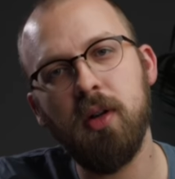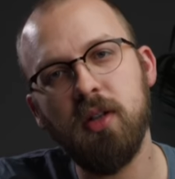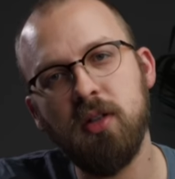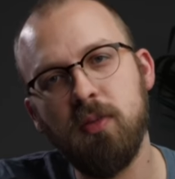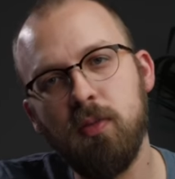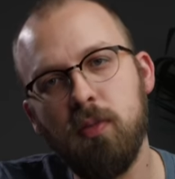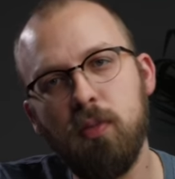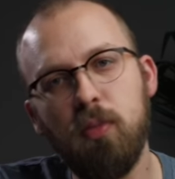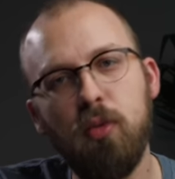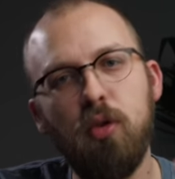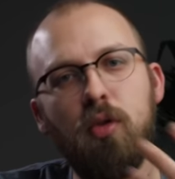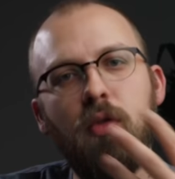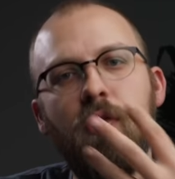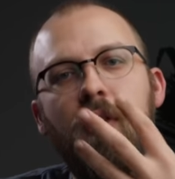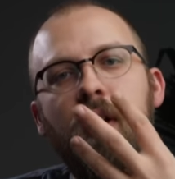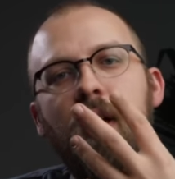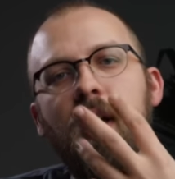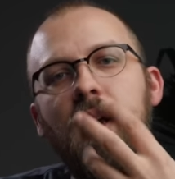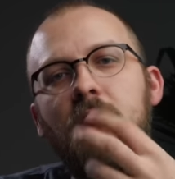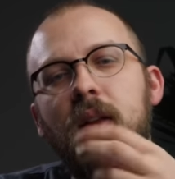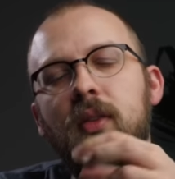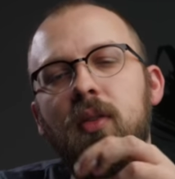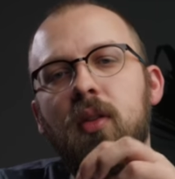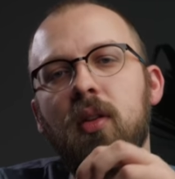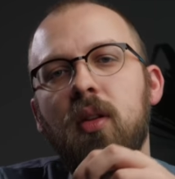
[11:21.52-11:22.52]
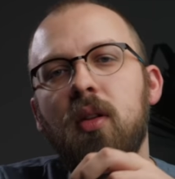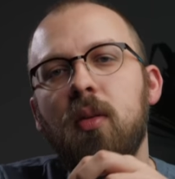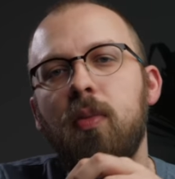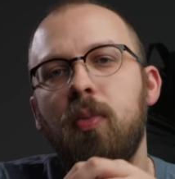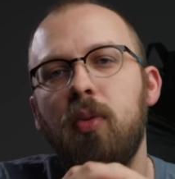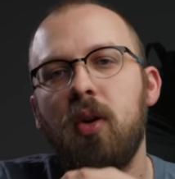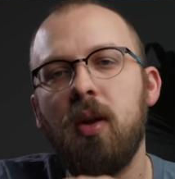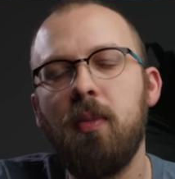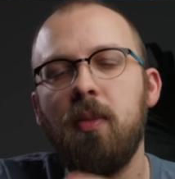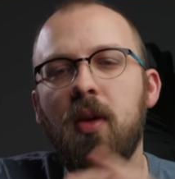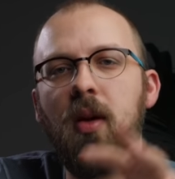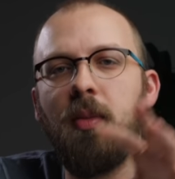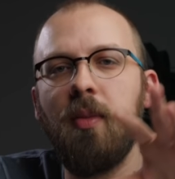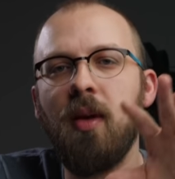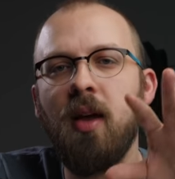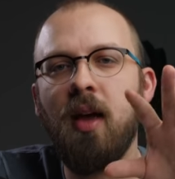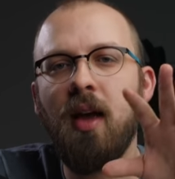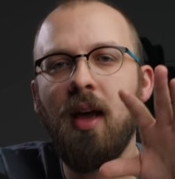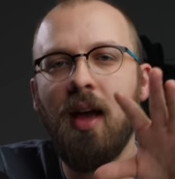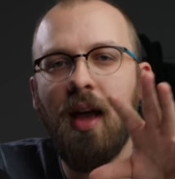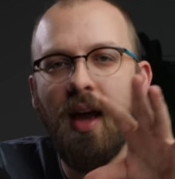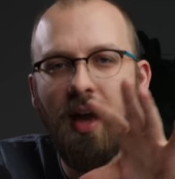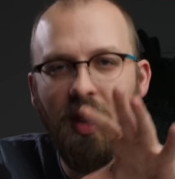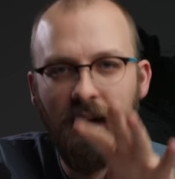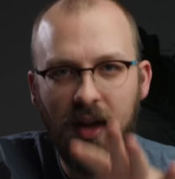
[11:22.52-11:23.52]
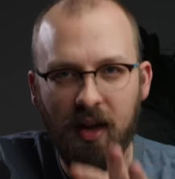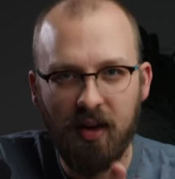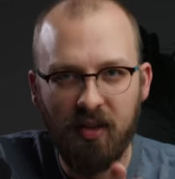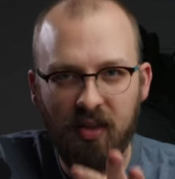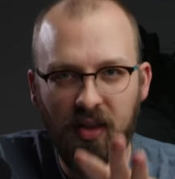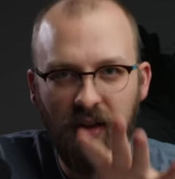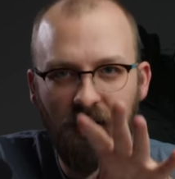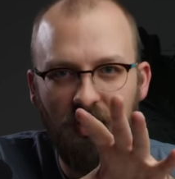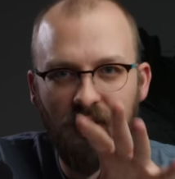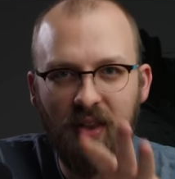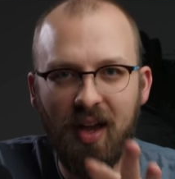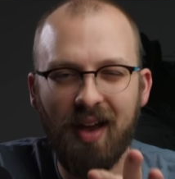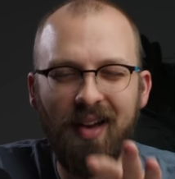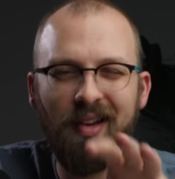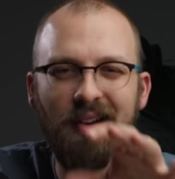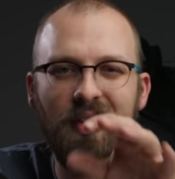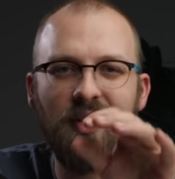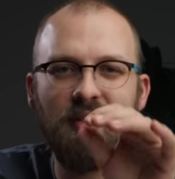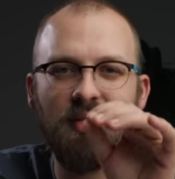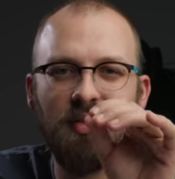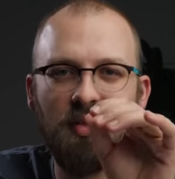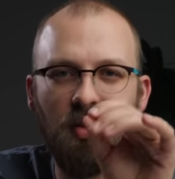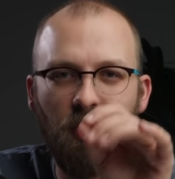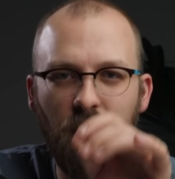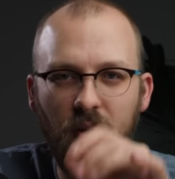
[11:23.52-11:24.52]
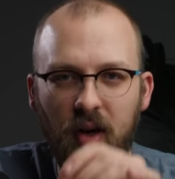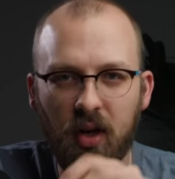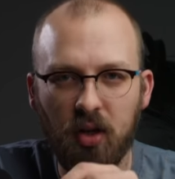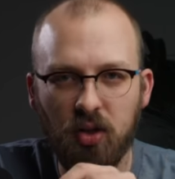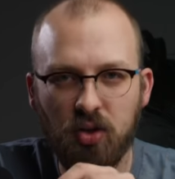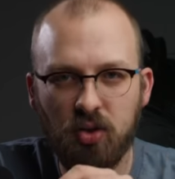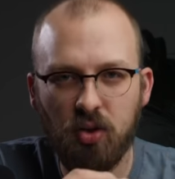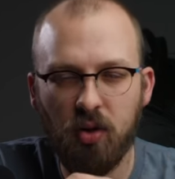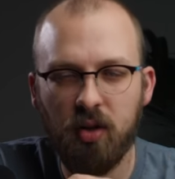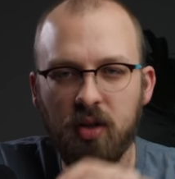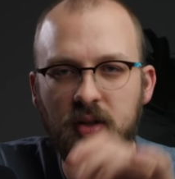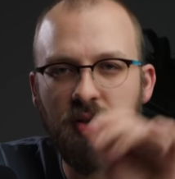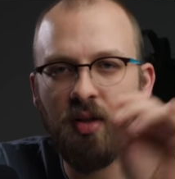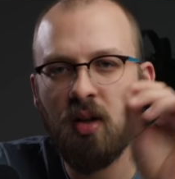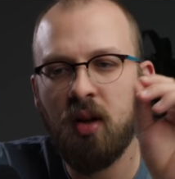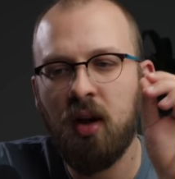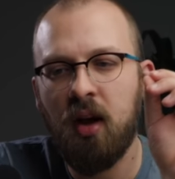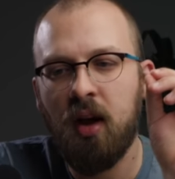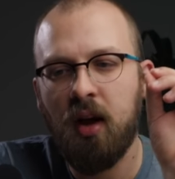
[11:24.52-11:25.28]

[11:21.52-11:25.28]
is moving into the premium, and I think that is the right choice.